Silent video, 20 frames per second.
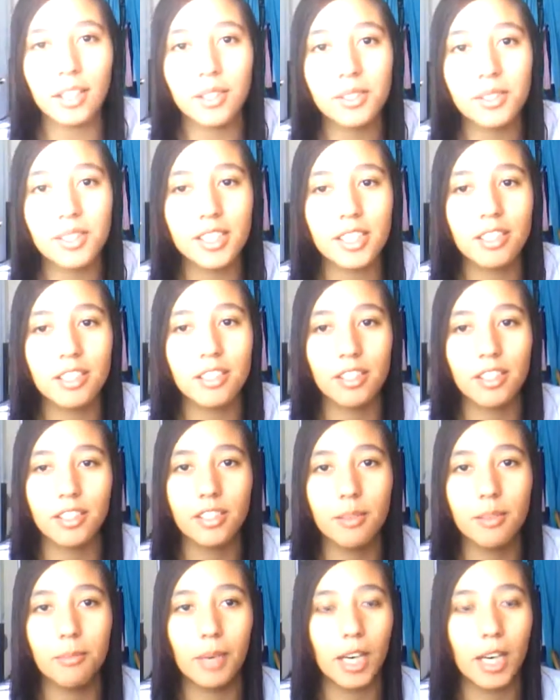use these
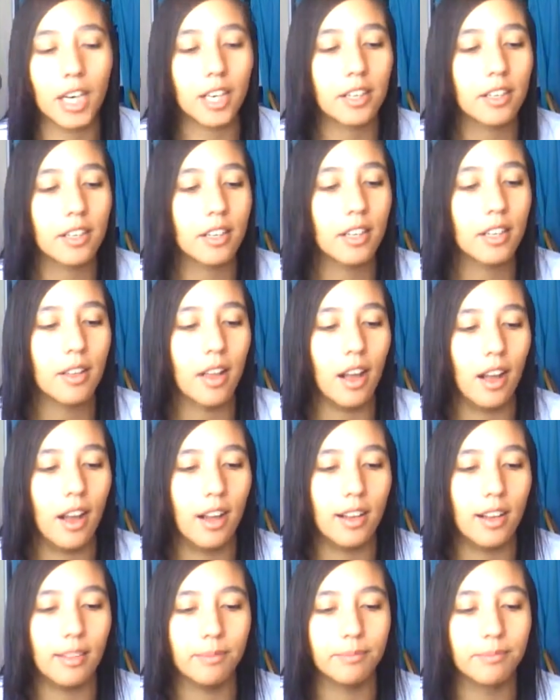just to mark
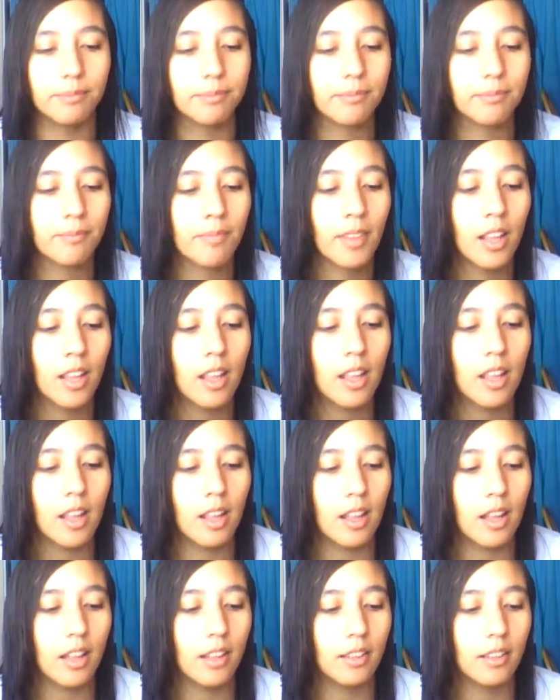um,
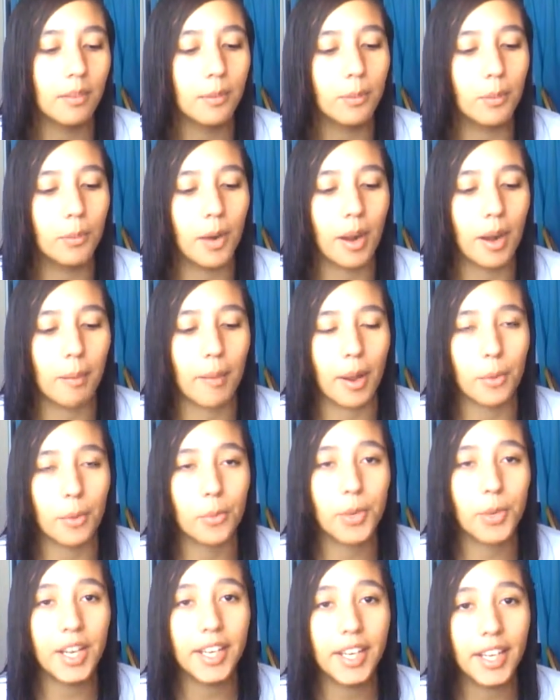where my
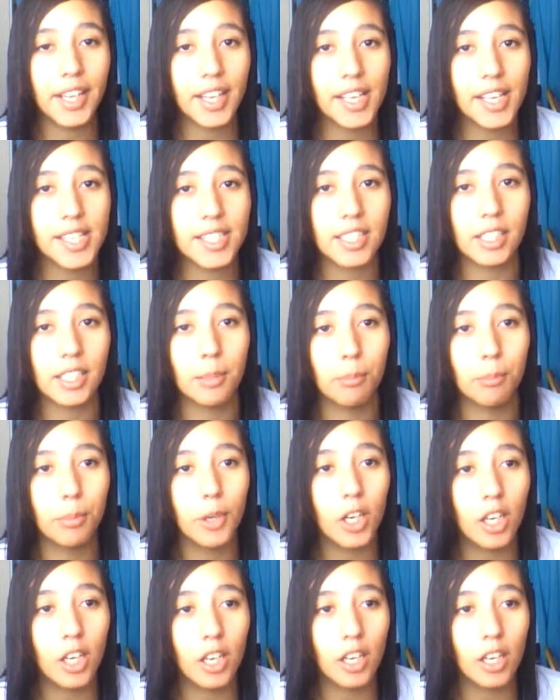reading is in a
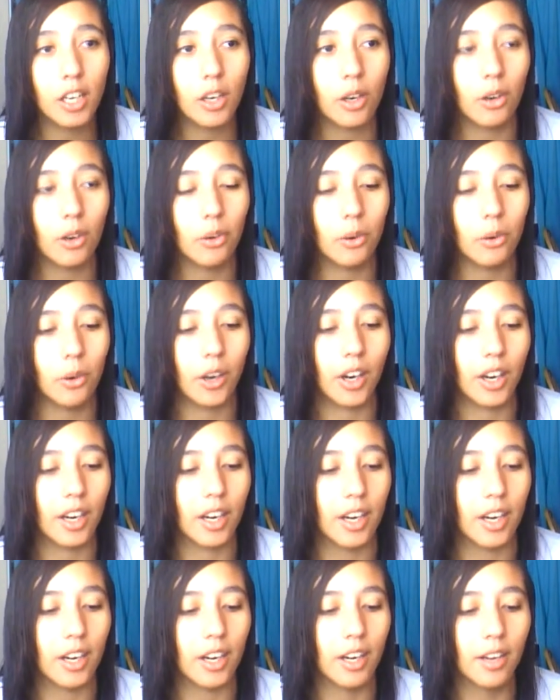book
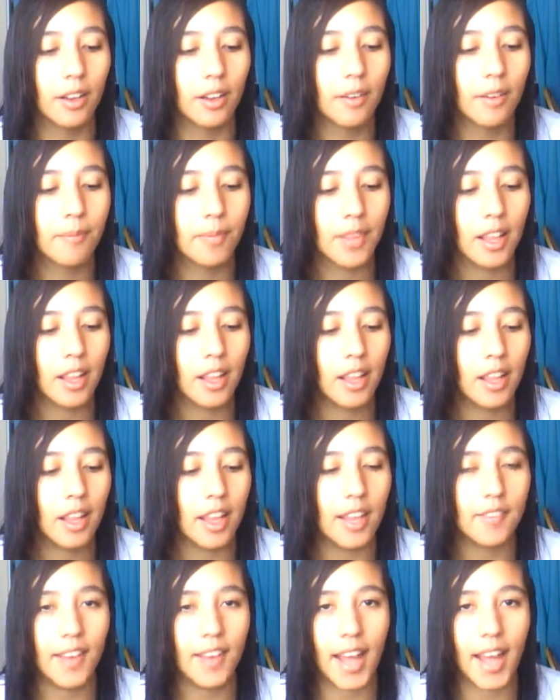or
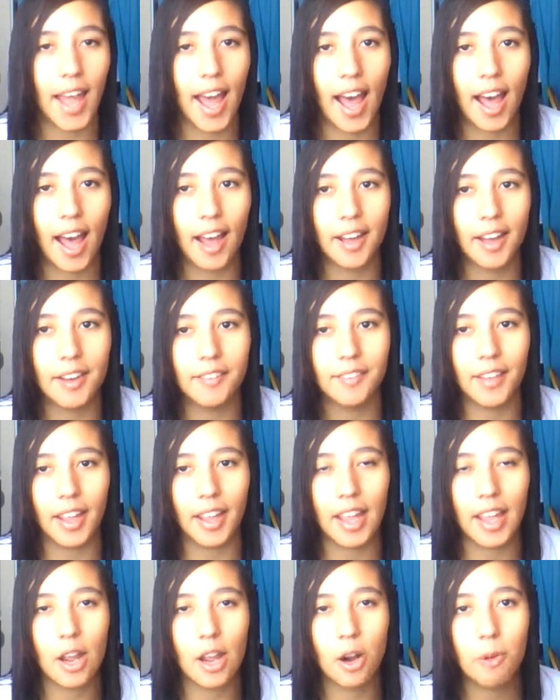if I have
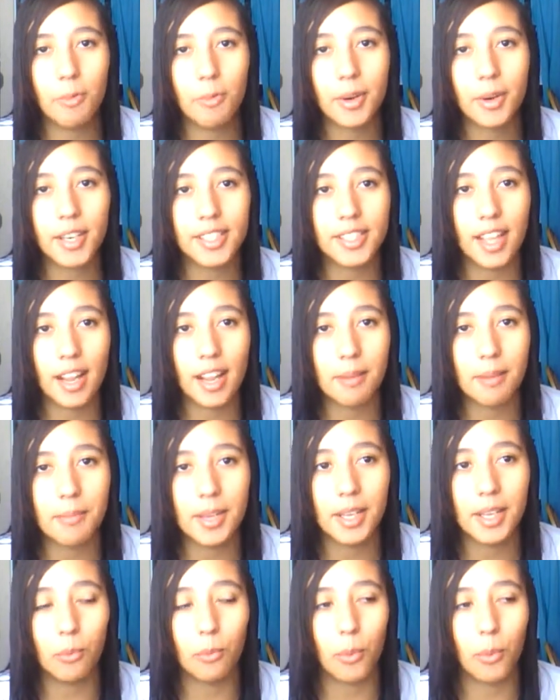a homework
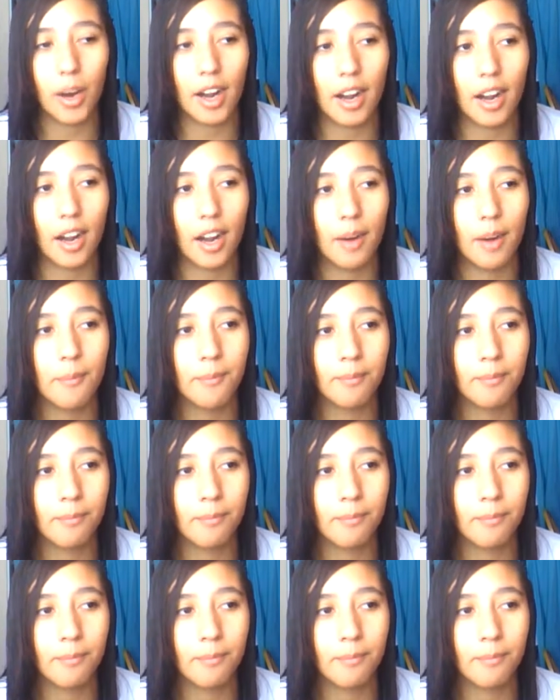assignment where,